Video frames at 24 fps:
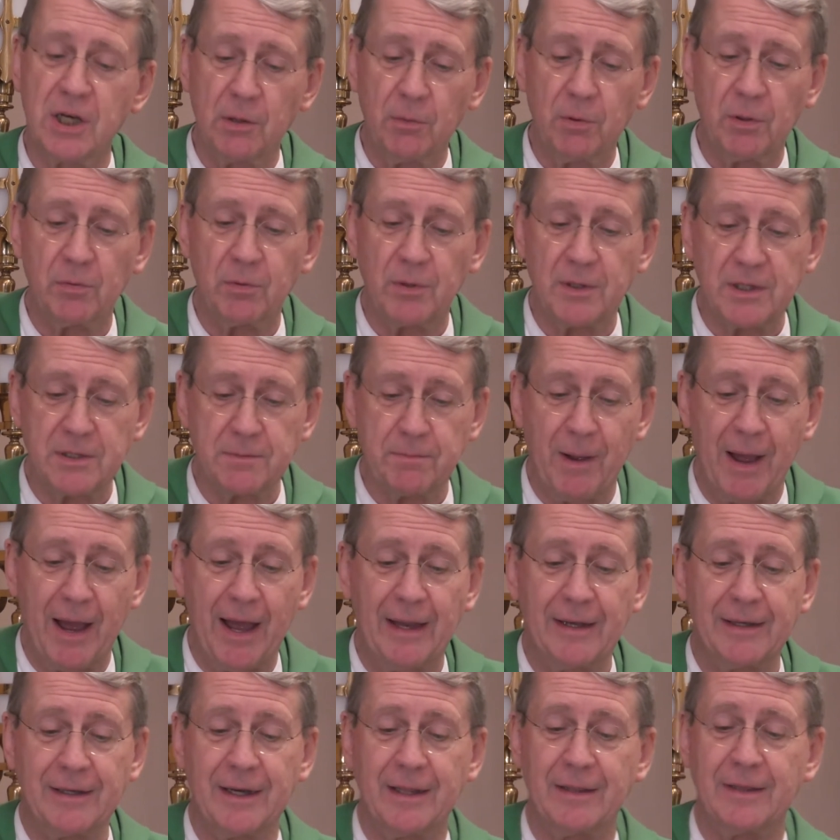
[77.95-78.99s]
would
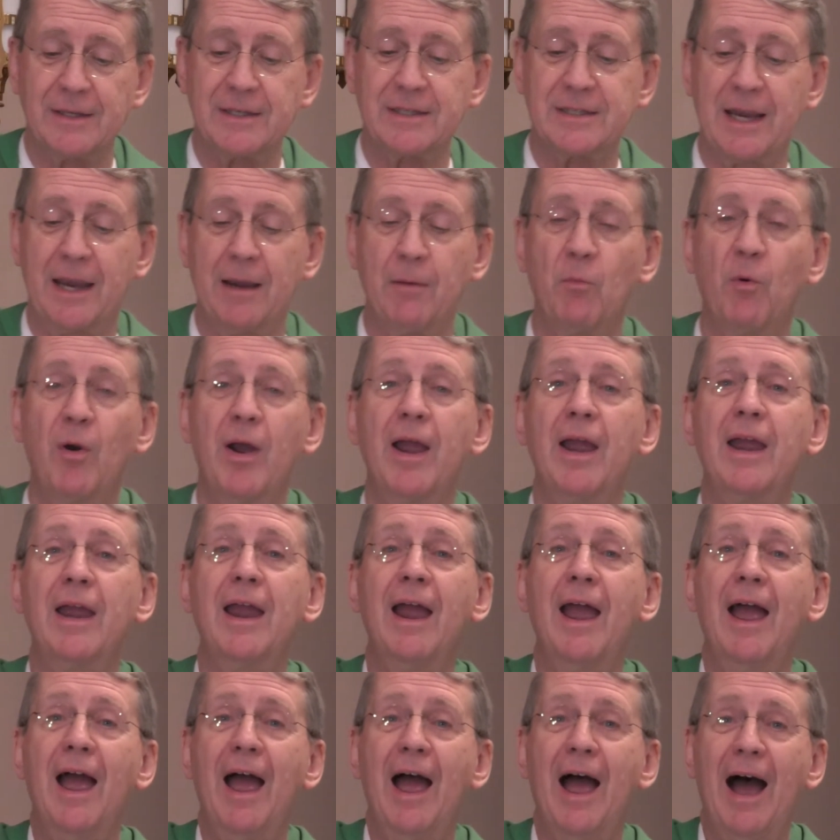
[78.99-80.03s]
respond in the same way,
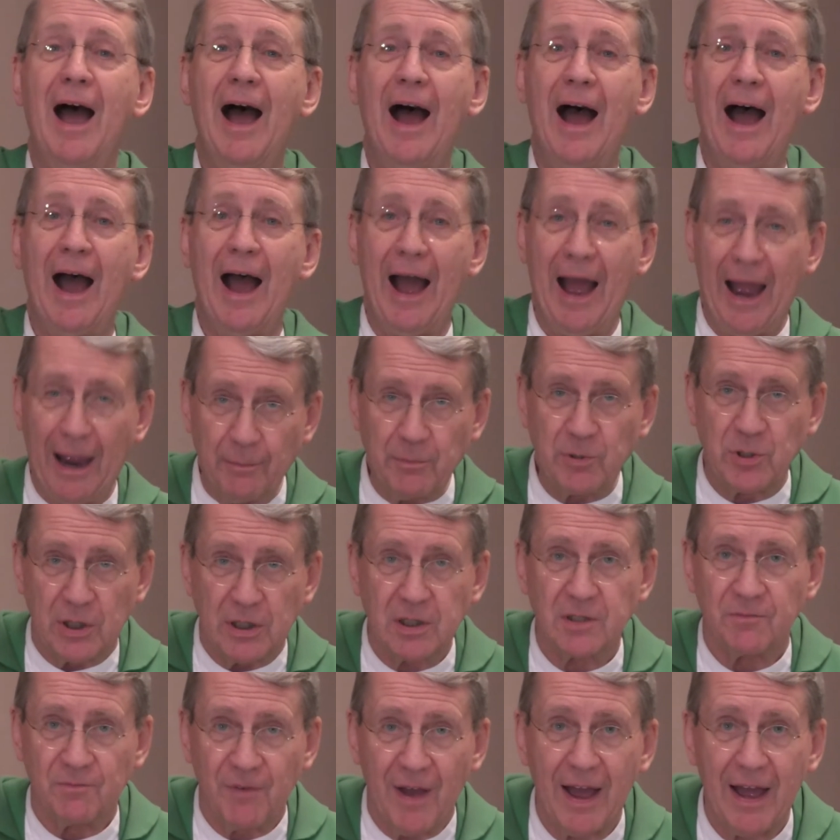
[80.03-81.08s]
"I'm
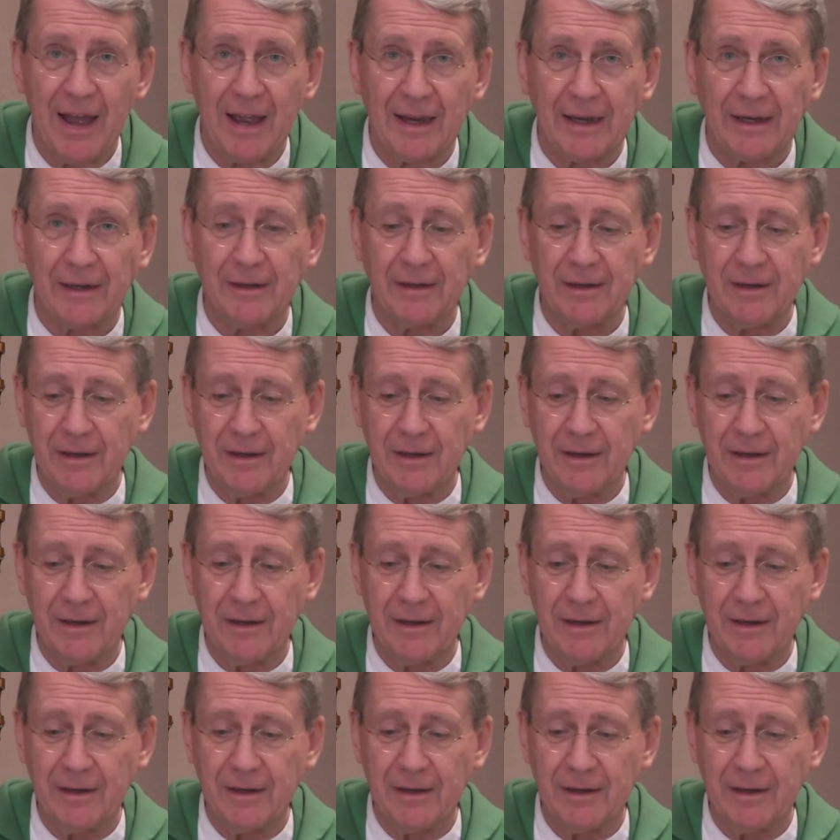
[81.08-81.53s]
just fine."